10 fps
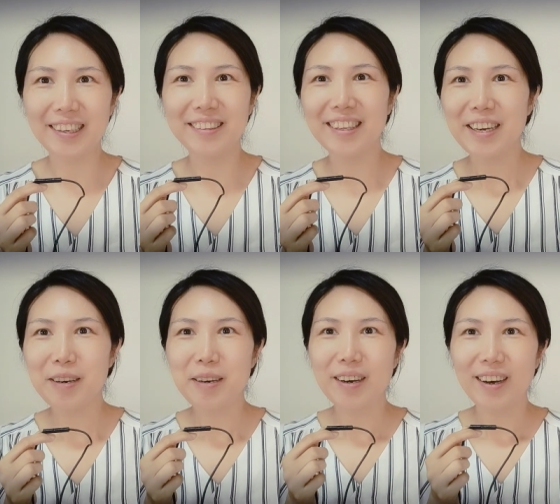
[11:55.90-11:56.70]
and
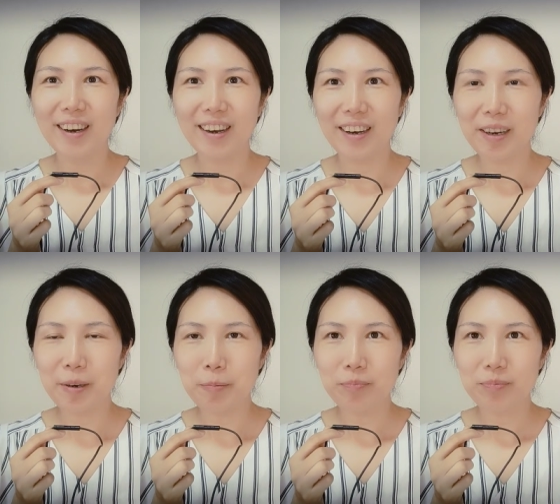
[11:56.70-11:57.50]

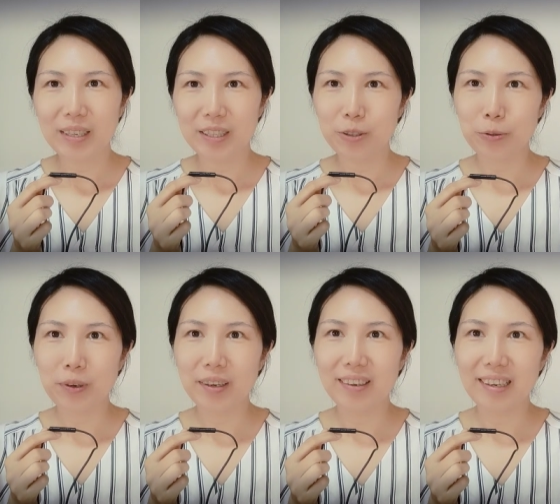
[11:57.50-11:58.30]
um,
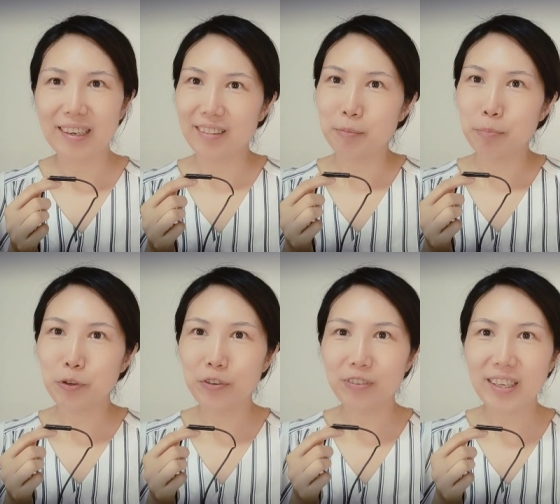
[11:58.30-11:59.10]
enjoy like the
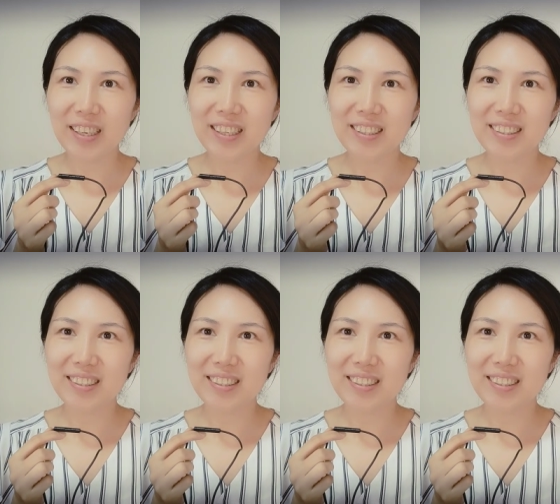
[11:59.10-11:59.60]
movies